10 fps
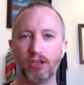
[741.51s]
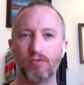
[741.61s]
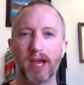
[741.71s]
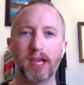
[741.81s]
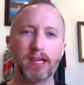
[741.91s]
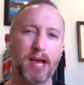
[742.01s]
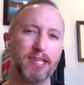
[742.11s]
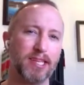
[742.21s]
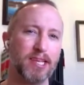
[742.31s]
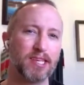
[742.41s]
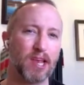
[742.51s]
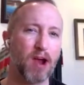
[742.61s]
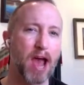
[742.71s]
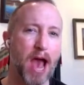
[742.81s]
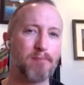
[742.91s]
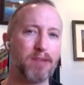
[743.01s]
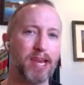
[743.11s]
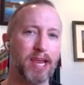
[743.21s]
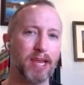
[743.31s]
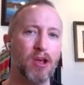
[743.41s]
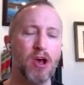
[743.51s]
recognize things that are happening,